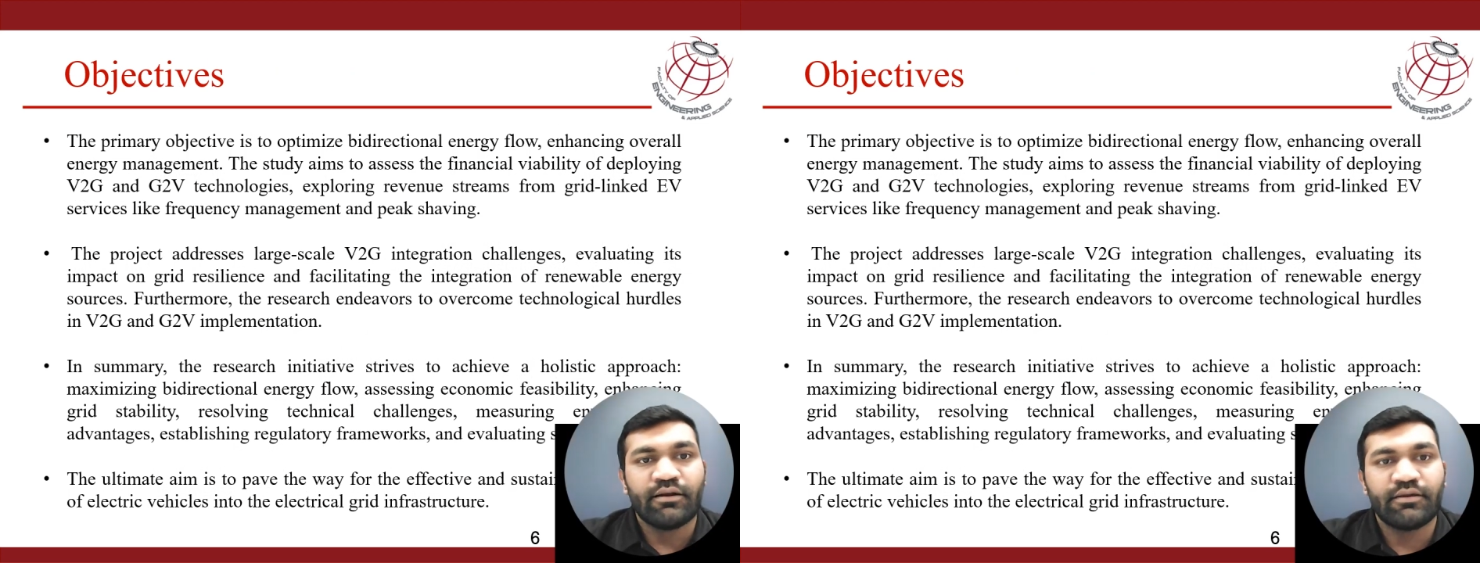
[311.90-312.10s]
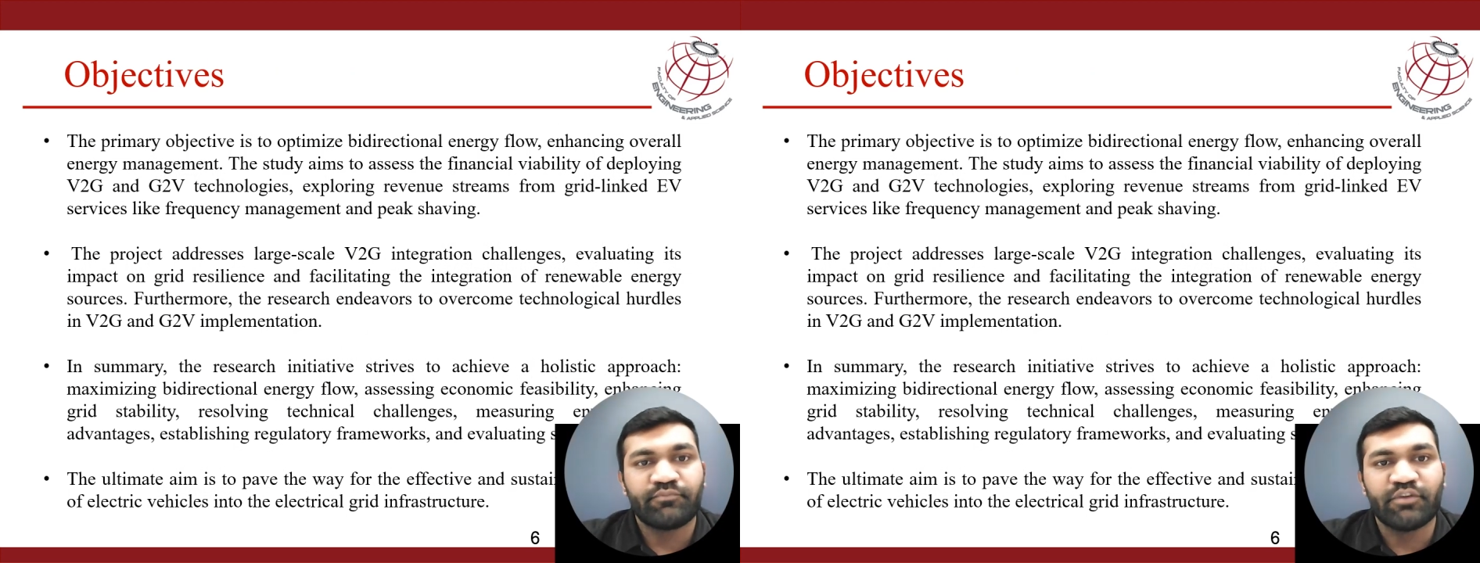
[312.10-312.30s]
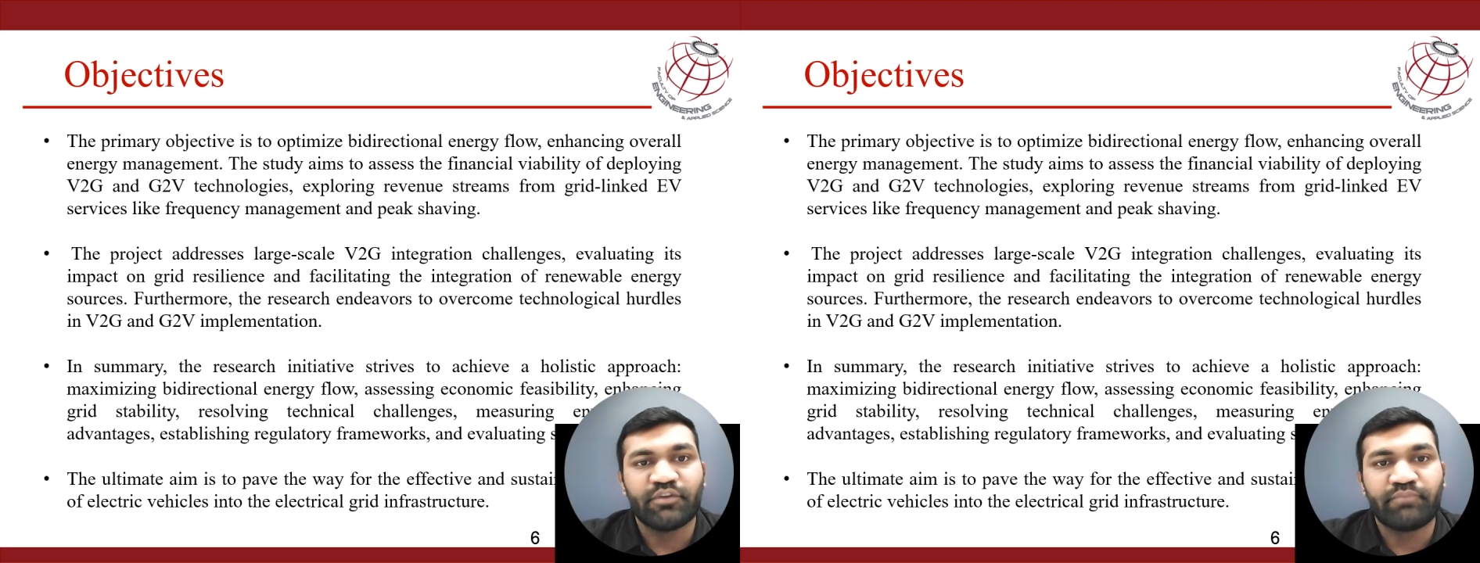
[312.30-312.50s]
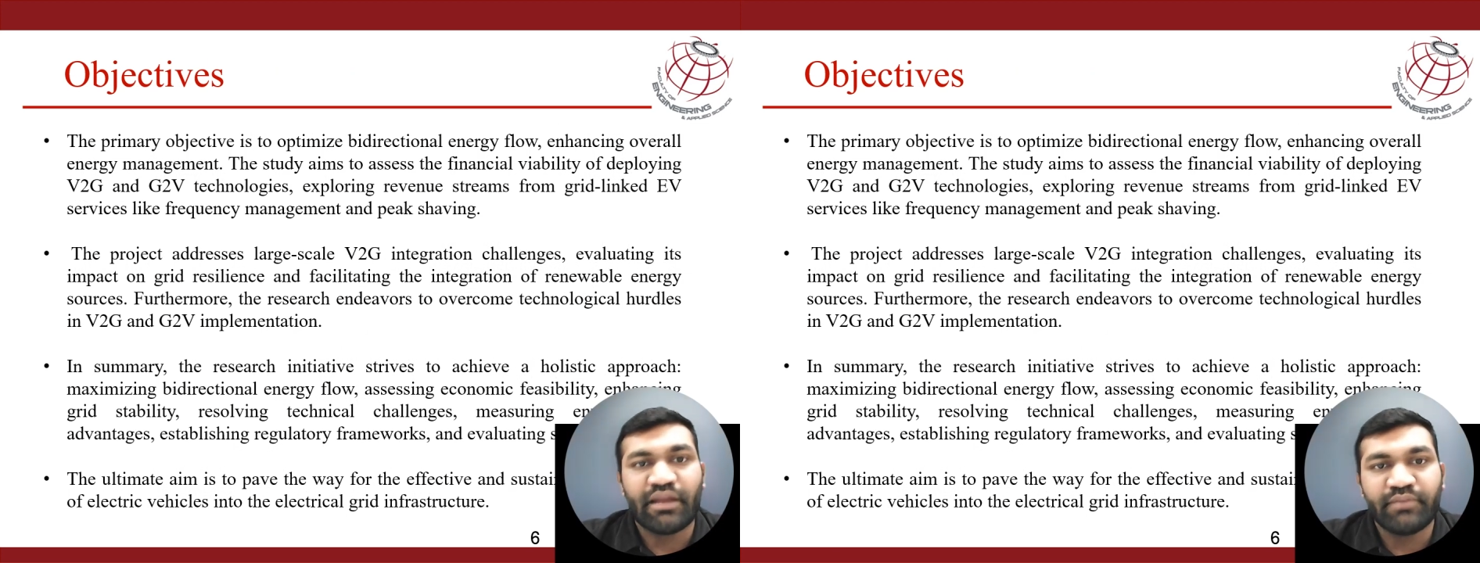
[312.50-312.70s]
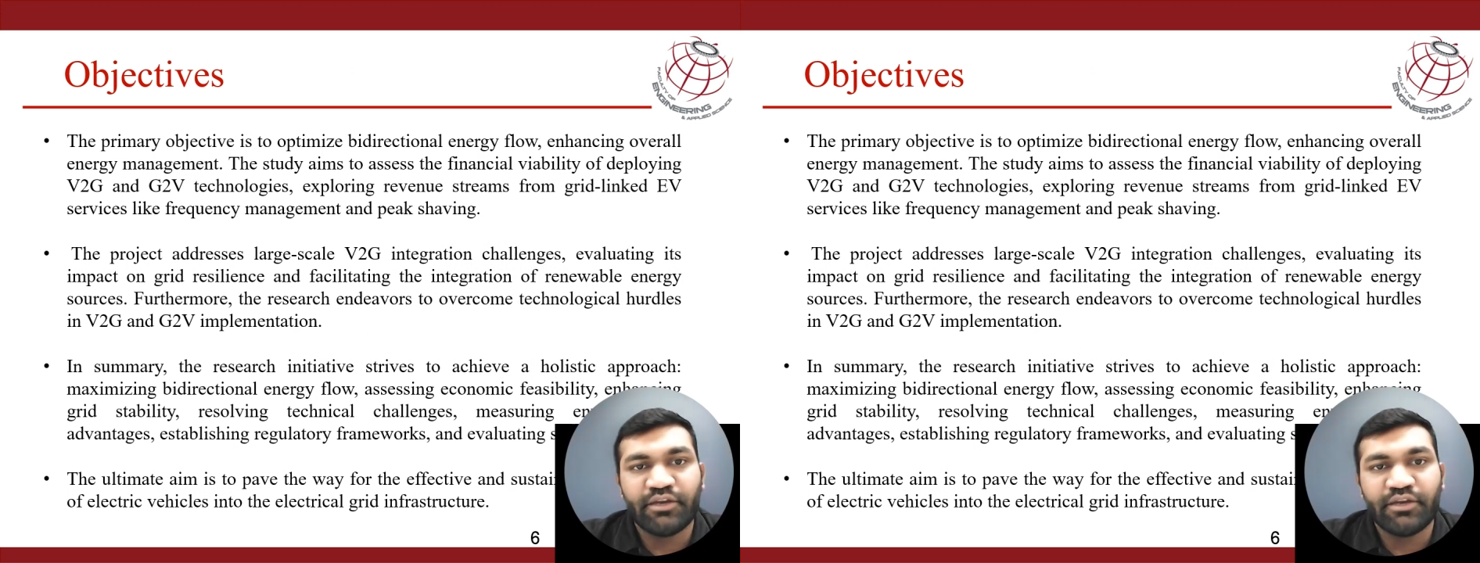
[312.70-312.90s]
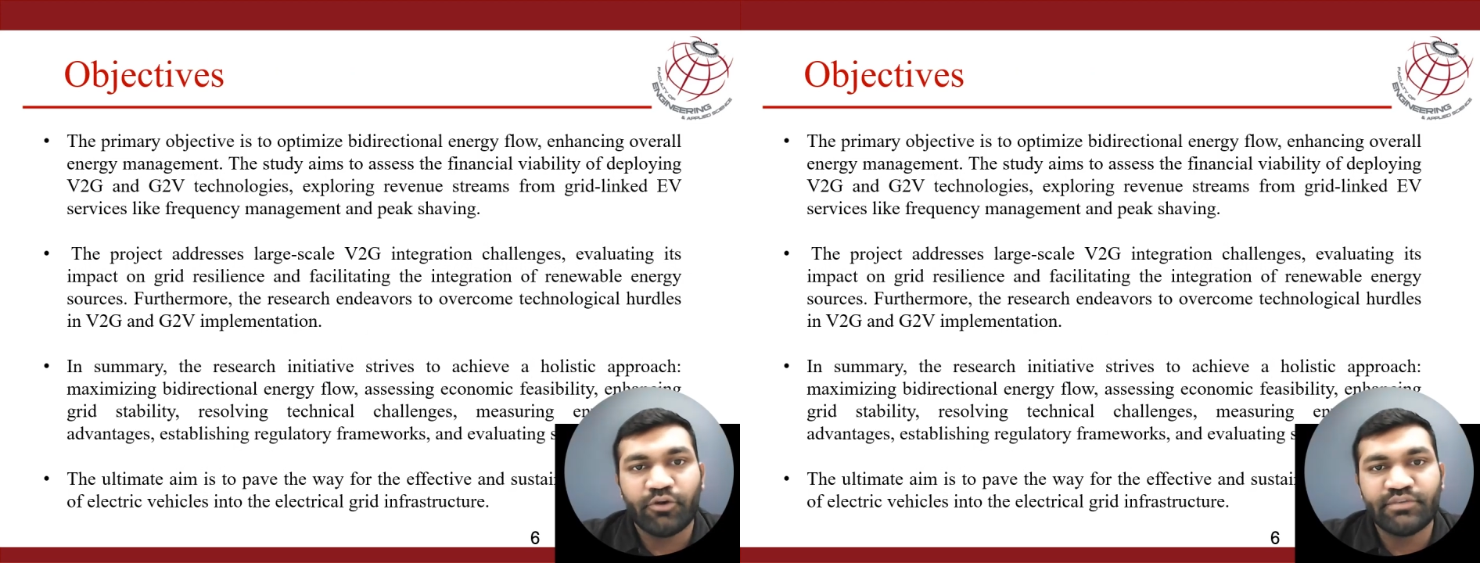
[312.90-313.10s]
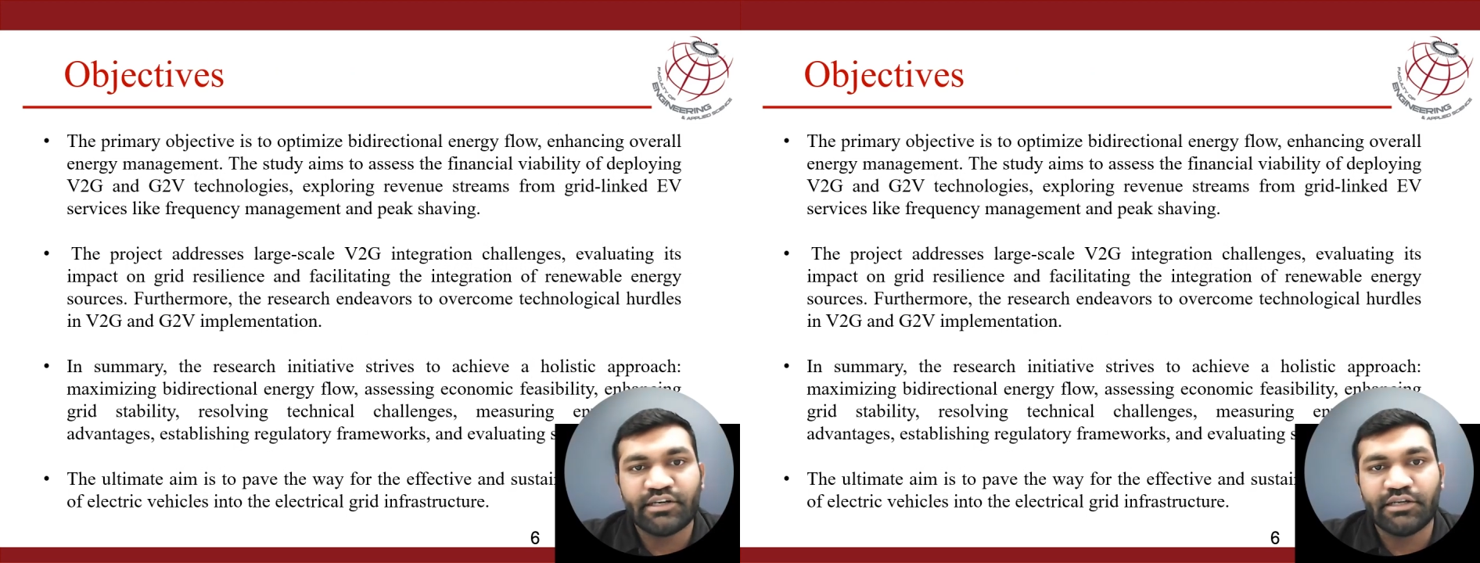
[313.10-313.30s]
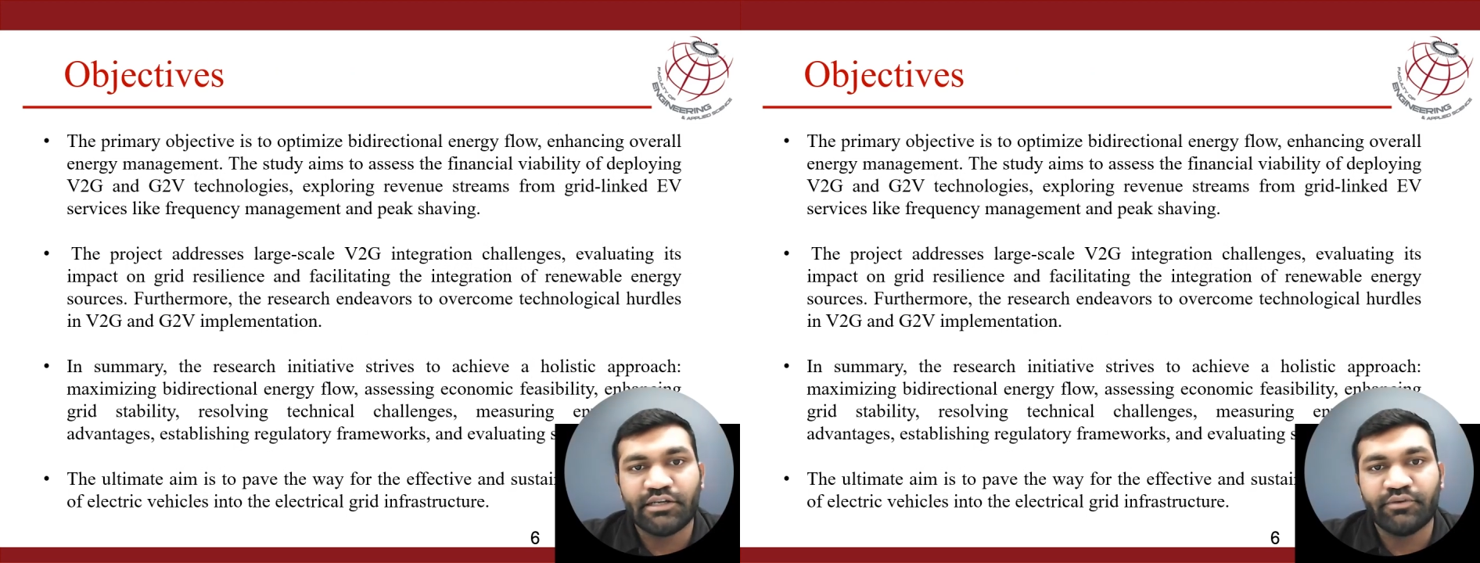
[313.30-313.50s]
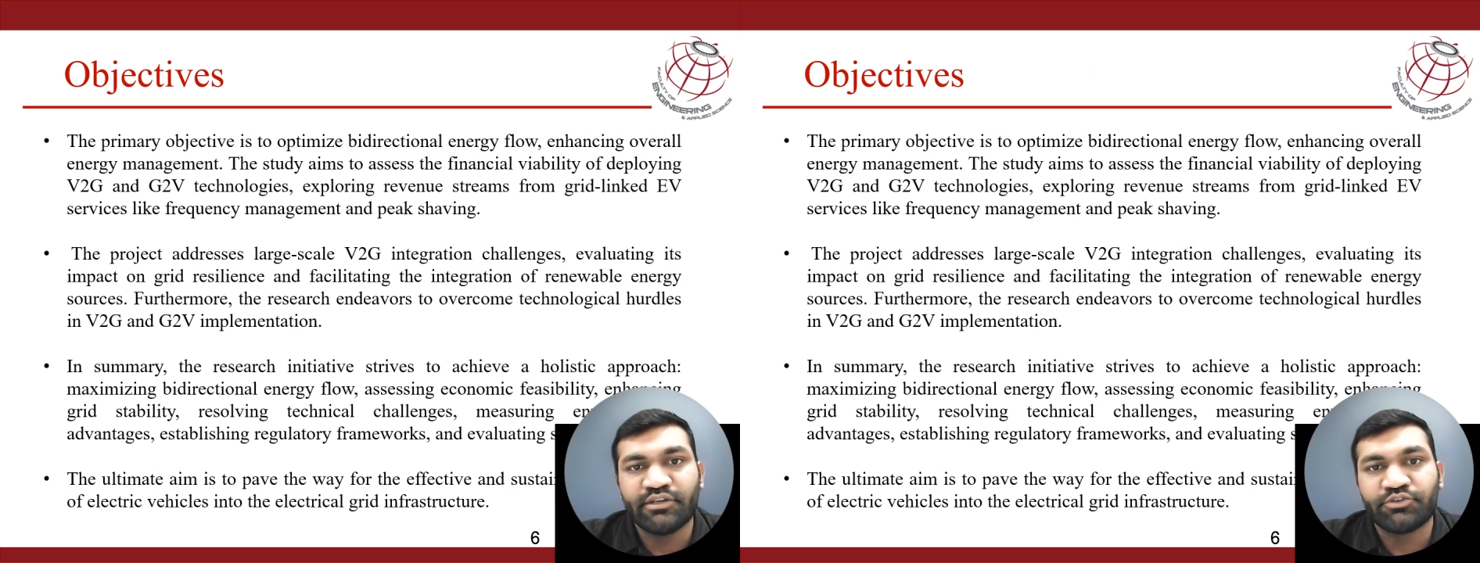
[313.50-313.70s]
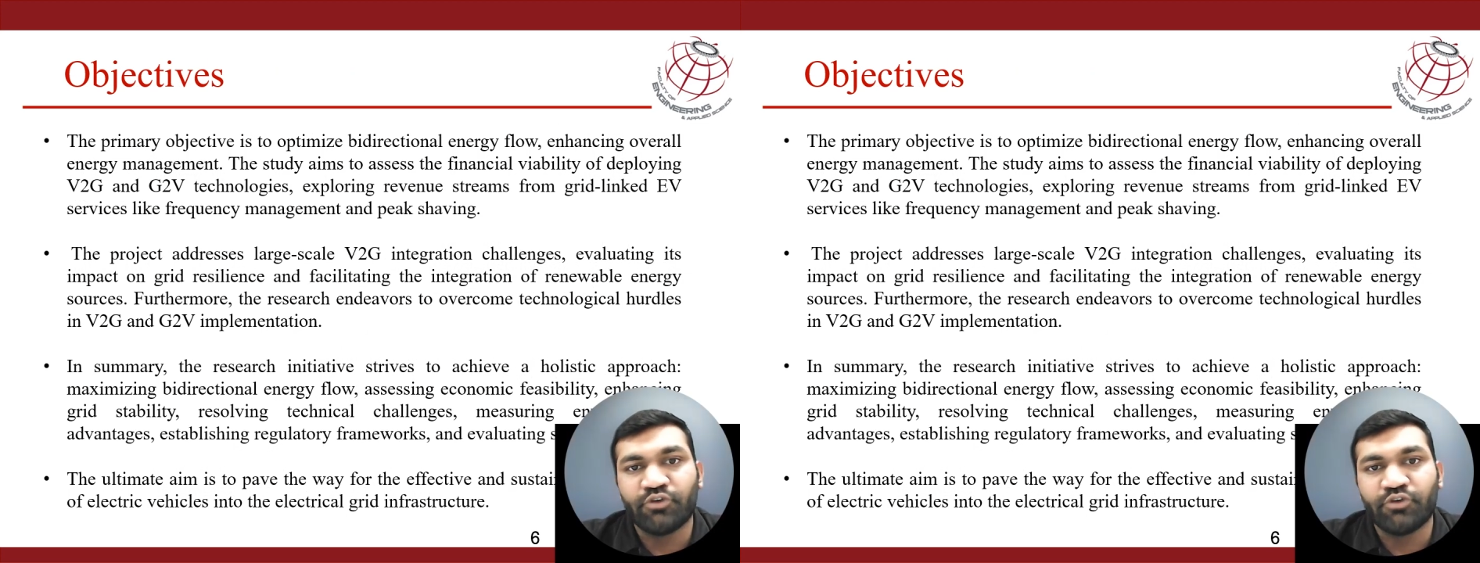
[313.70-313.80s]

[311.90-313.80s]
The primary objective is to